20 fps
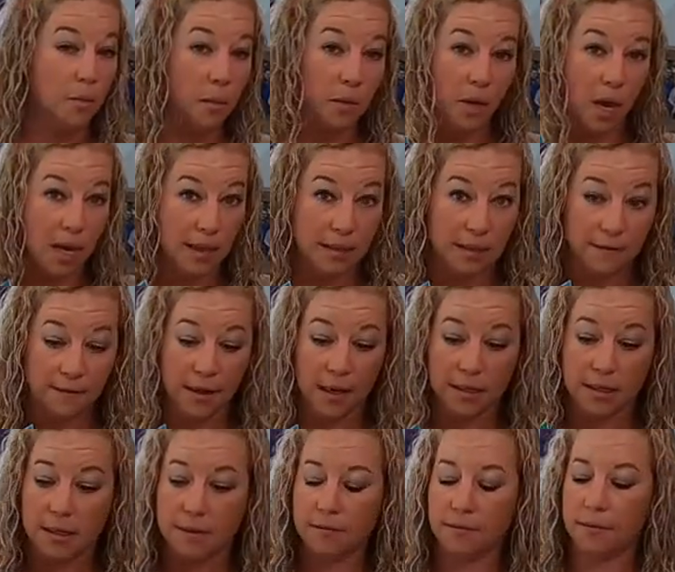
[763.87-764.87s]
super cost
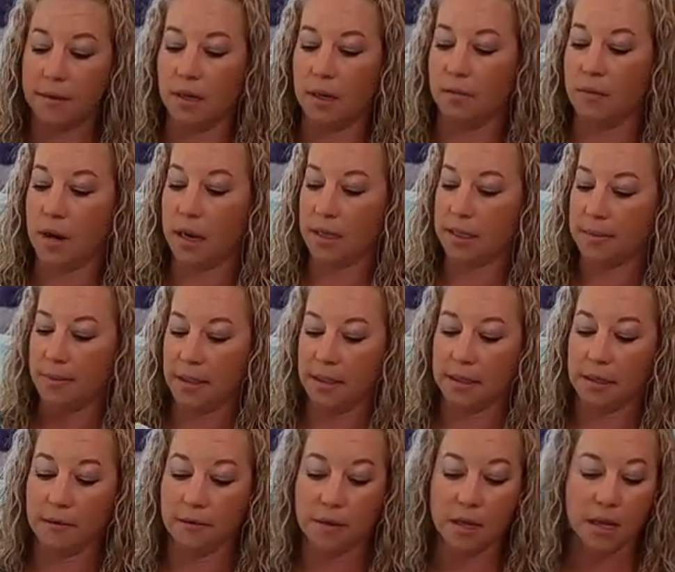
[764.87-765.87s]
effective, you know, not
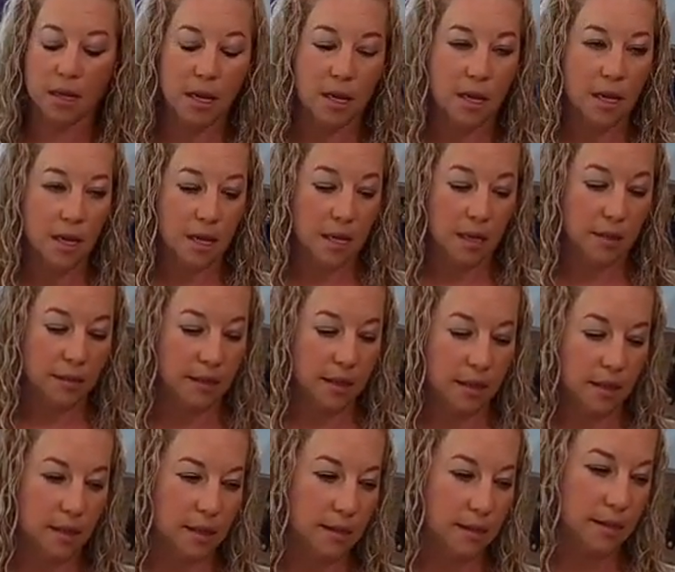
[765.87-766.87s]
expensive is
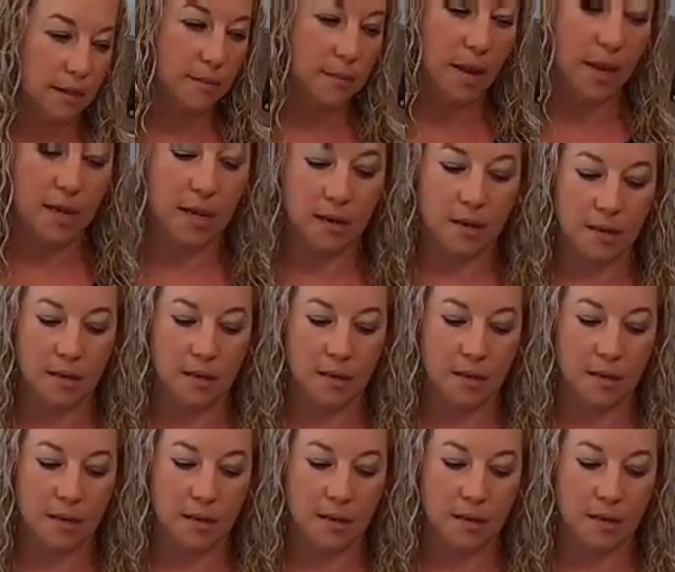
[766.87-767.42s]
like, this is my